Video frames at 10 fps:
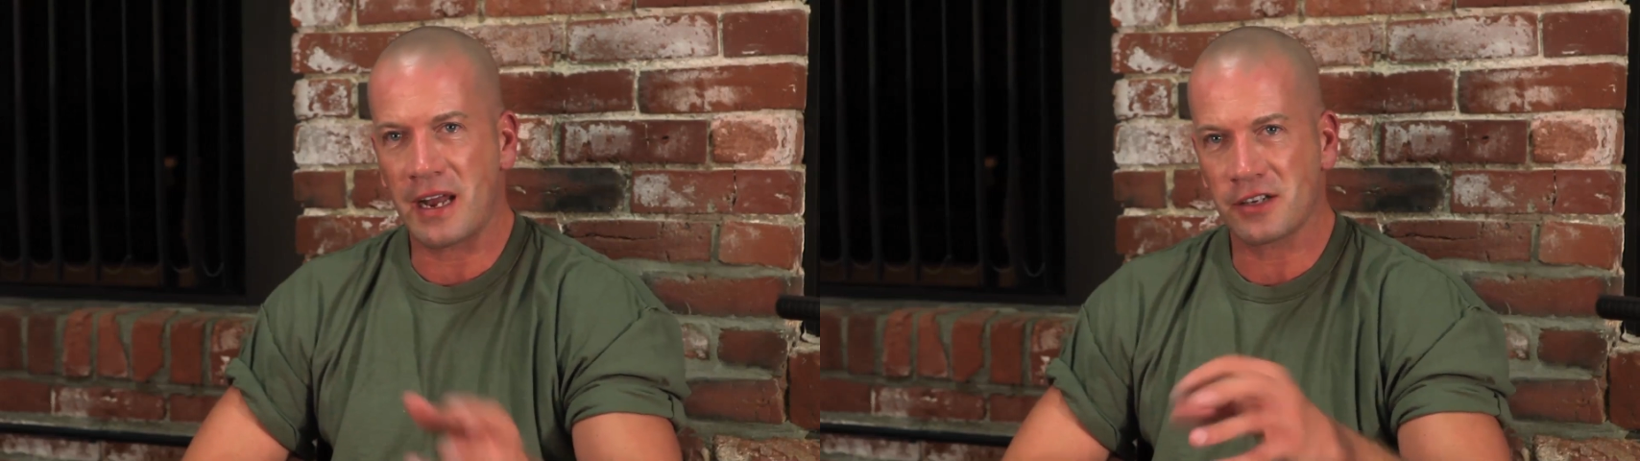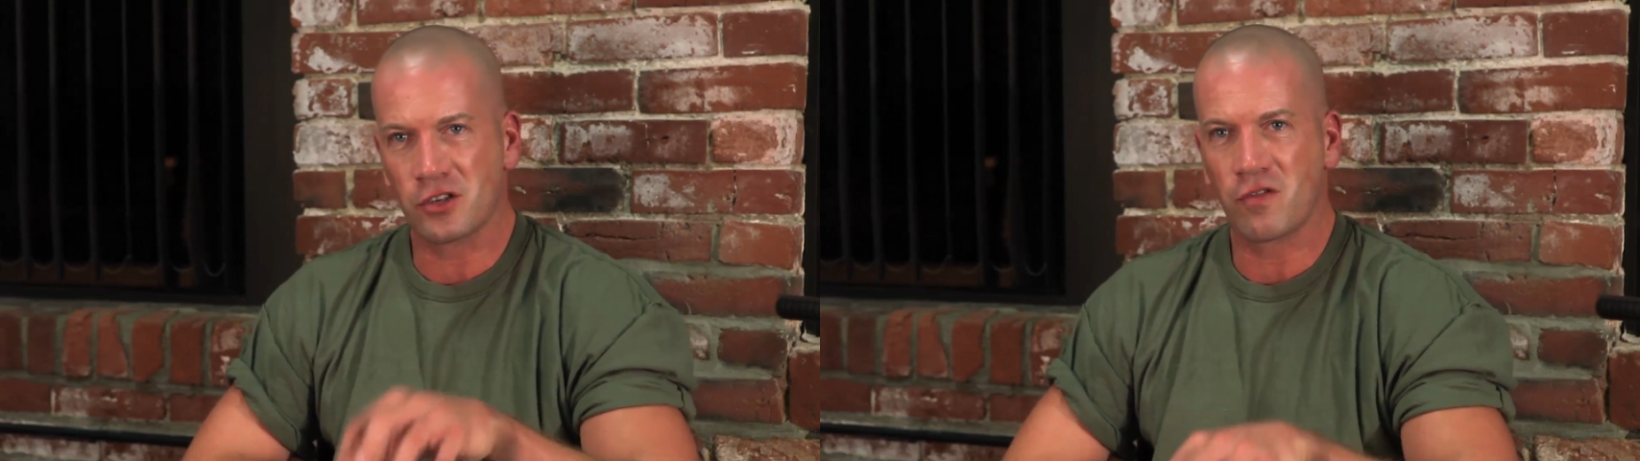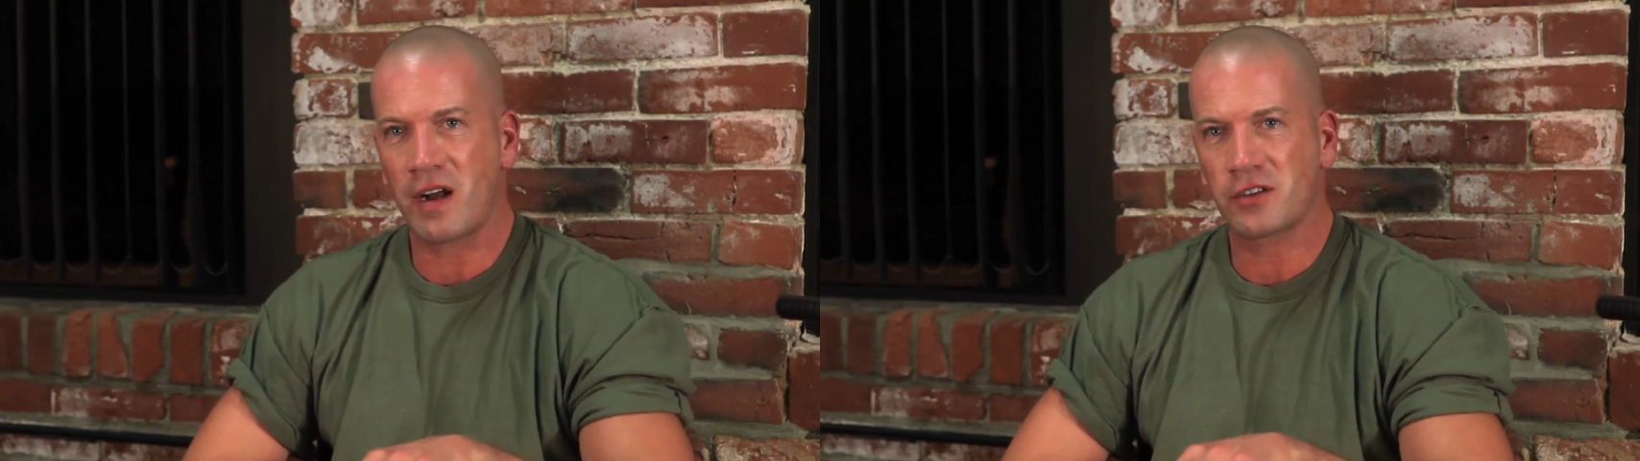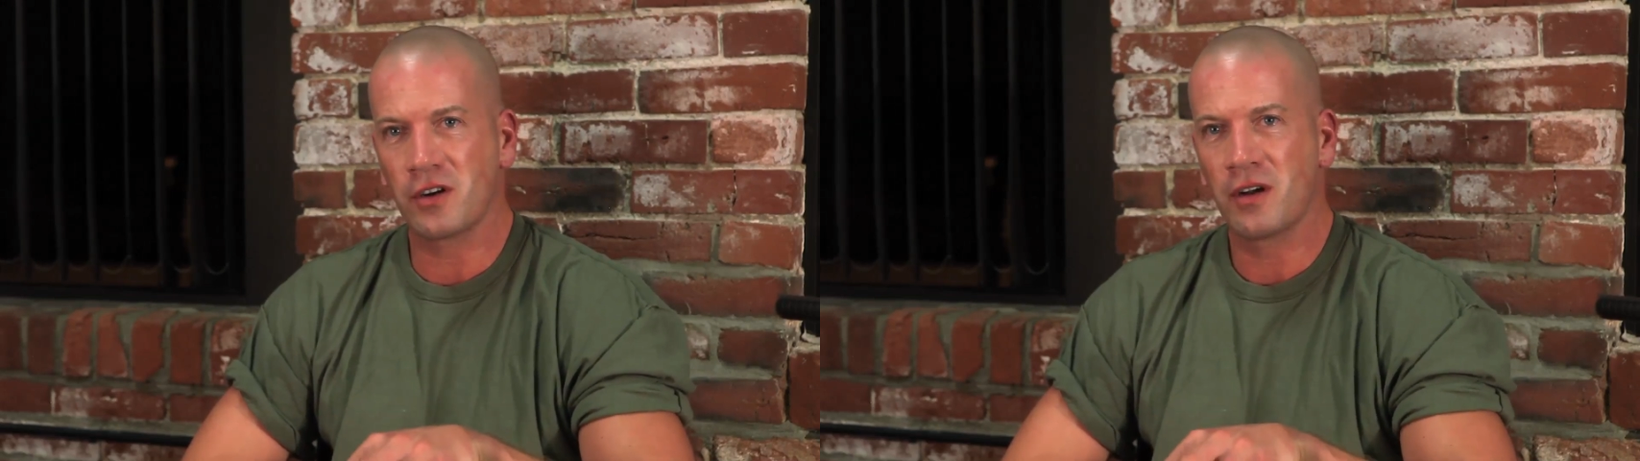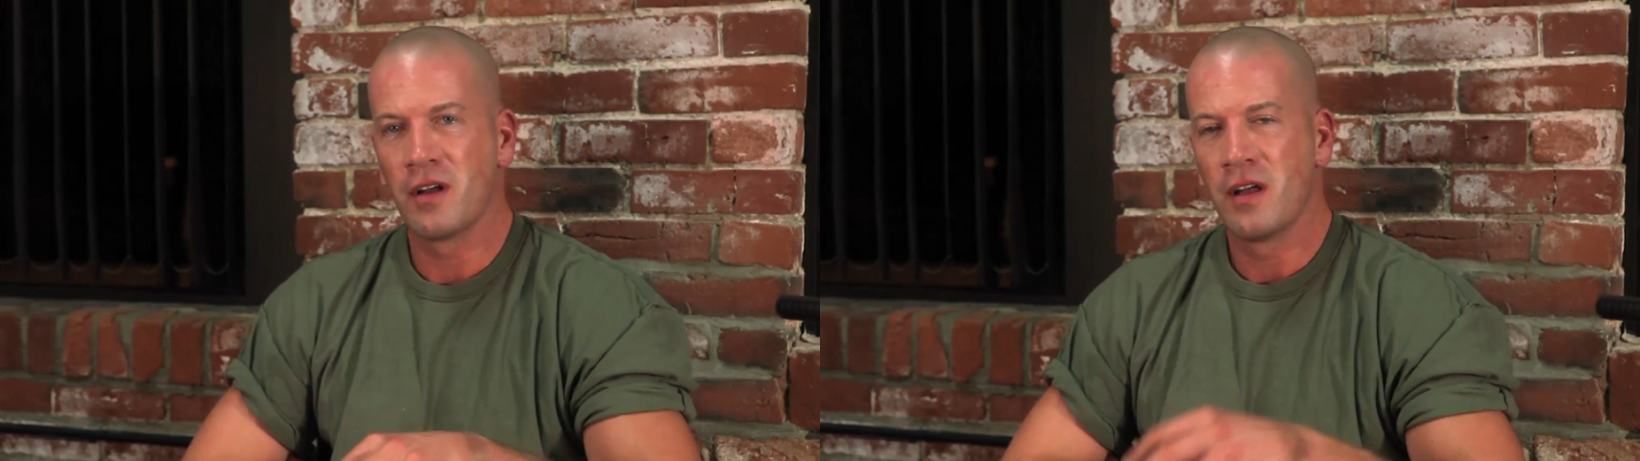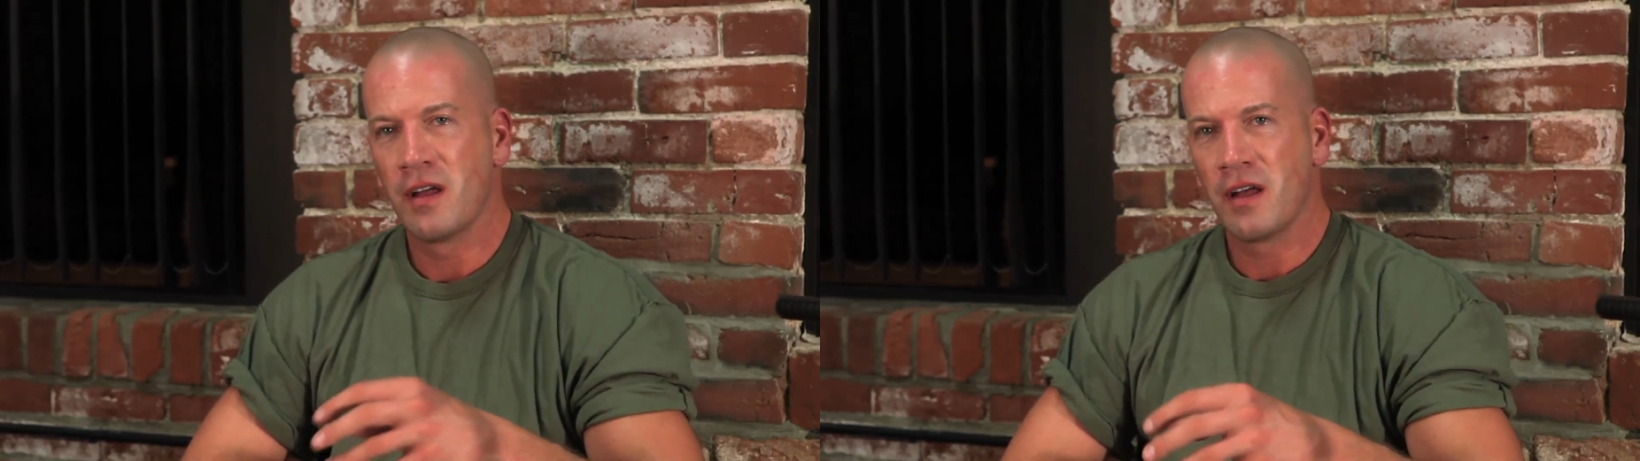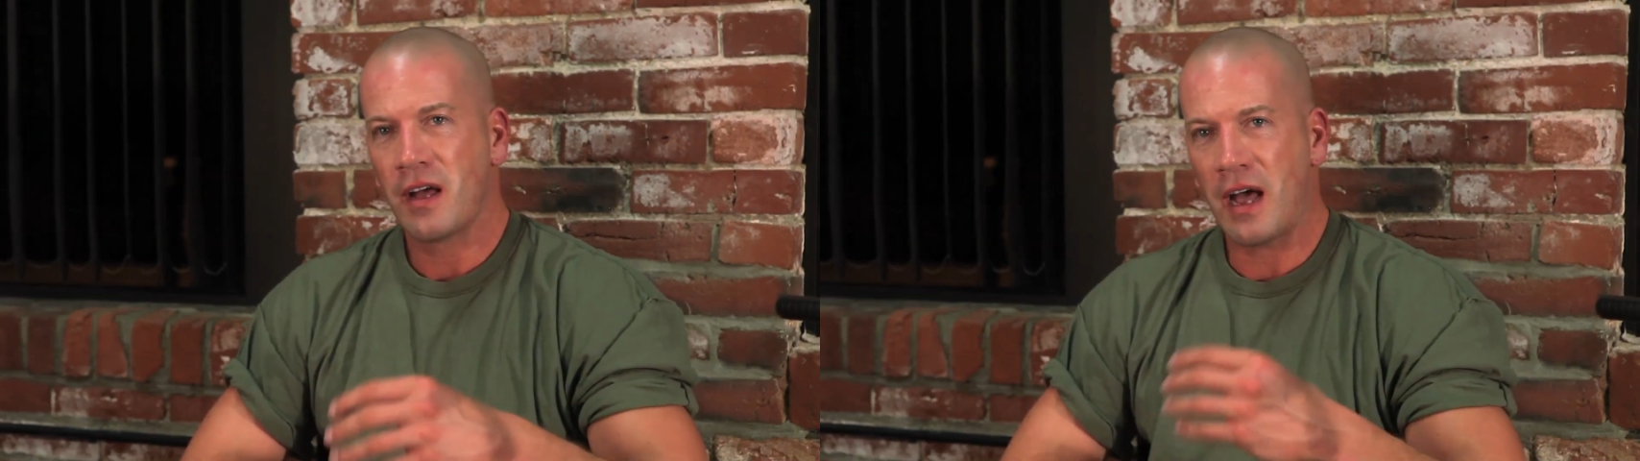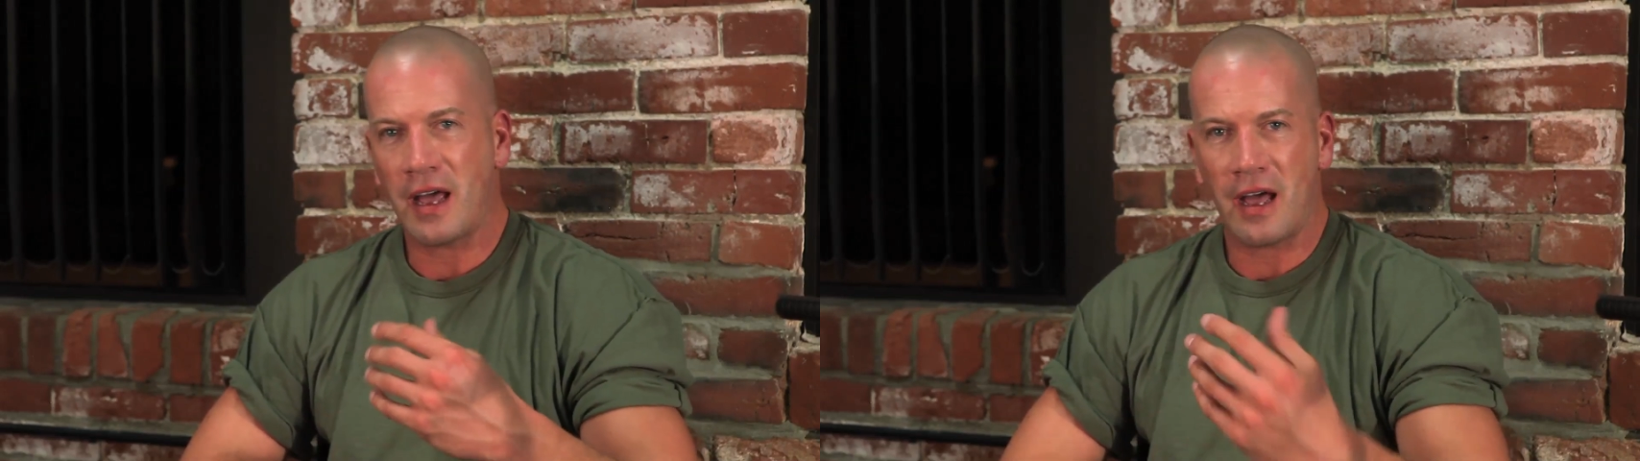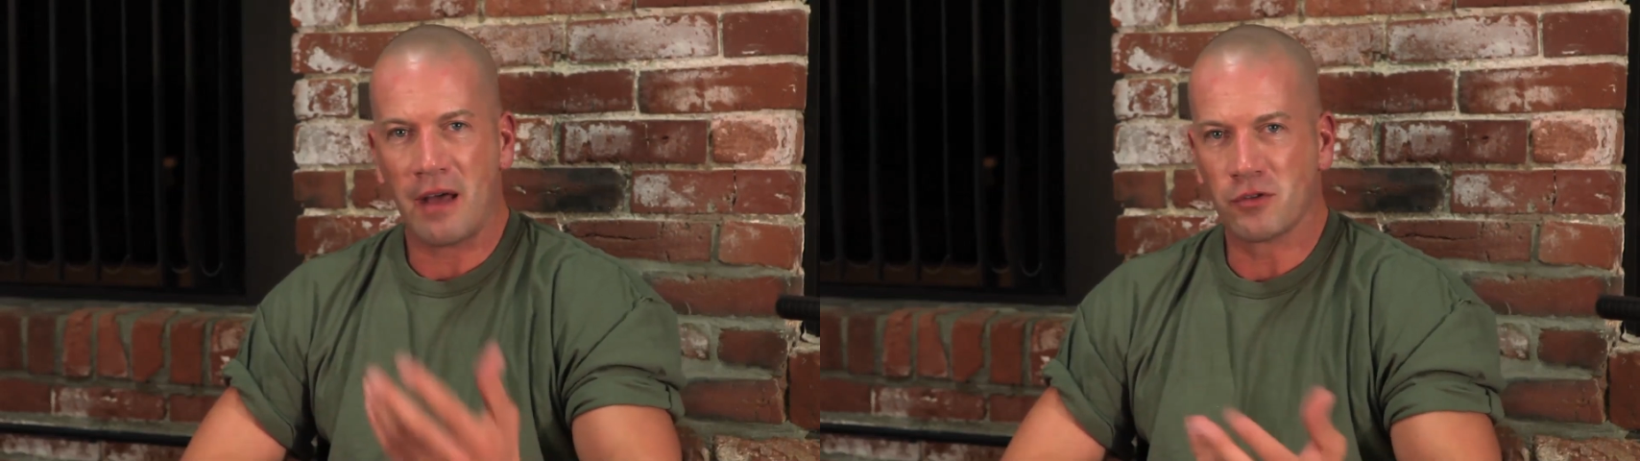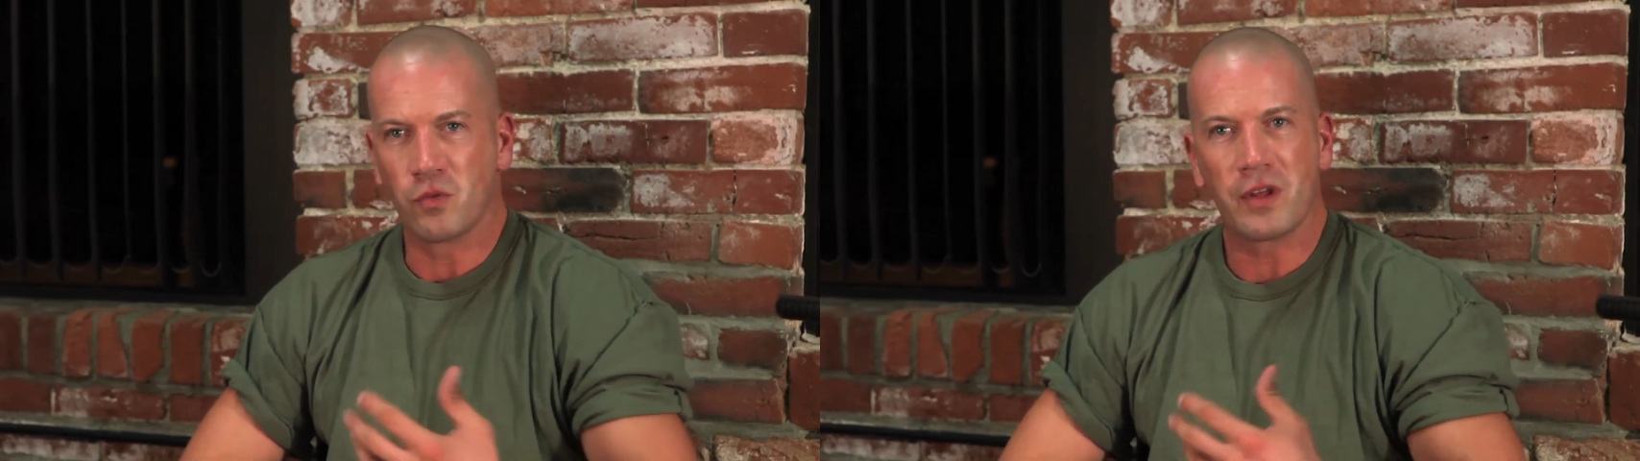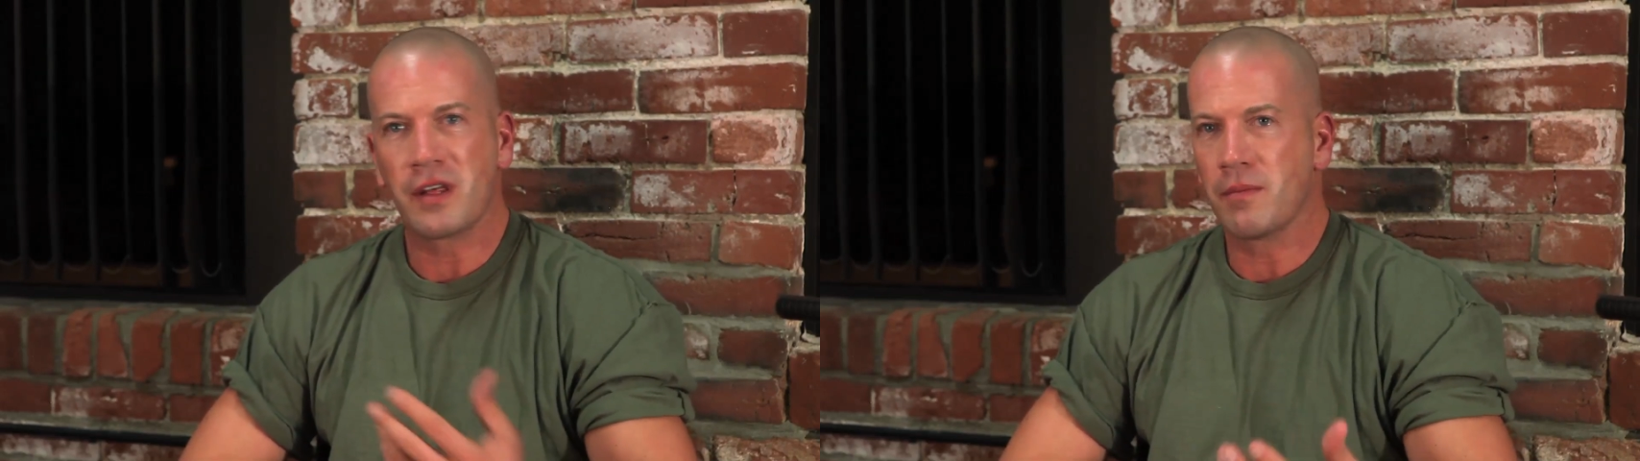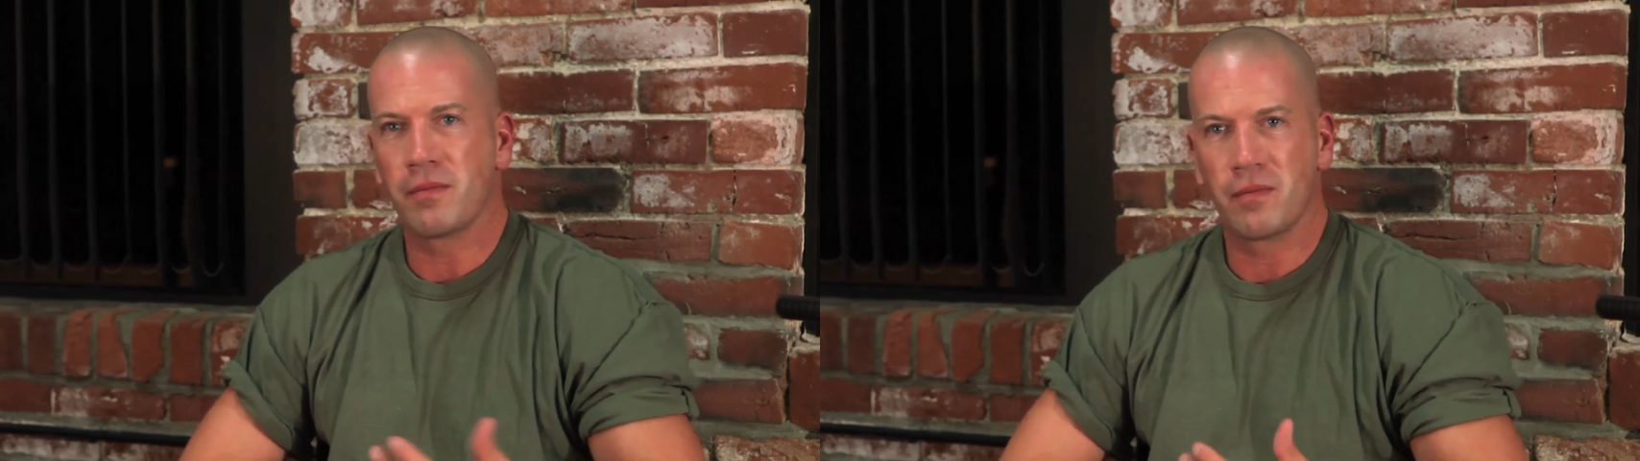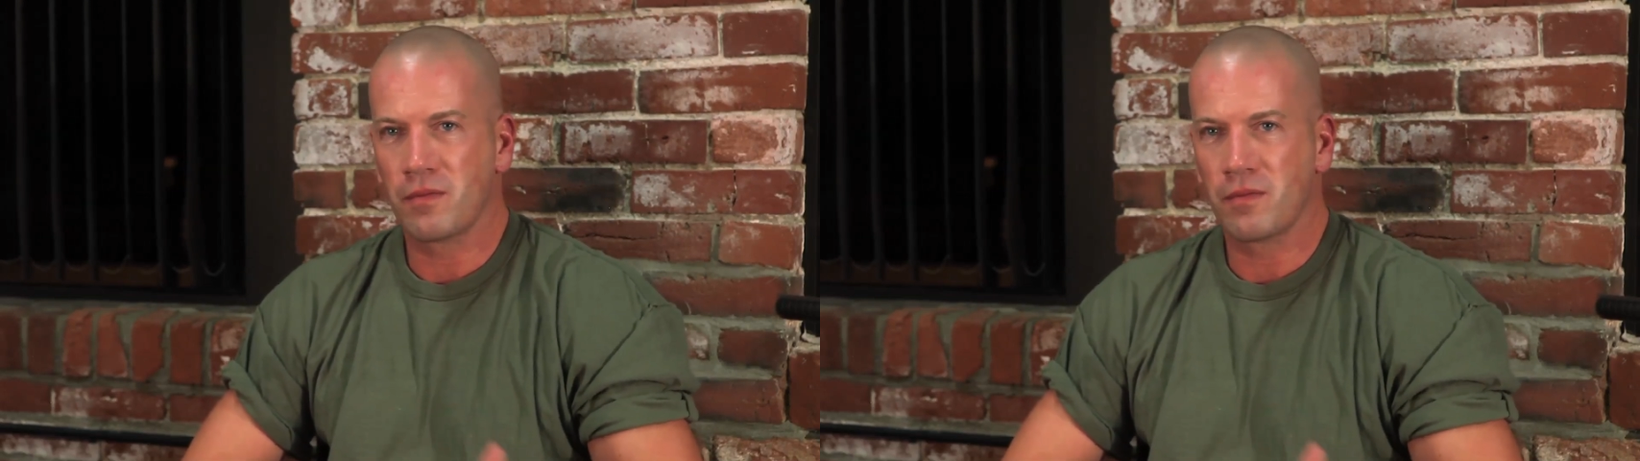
as a director, I was with him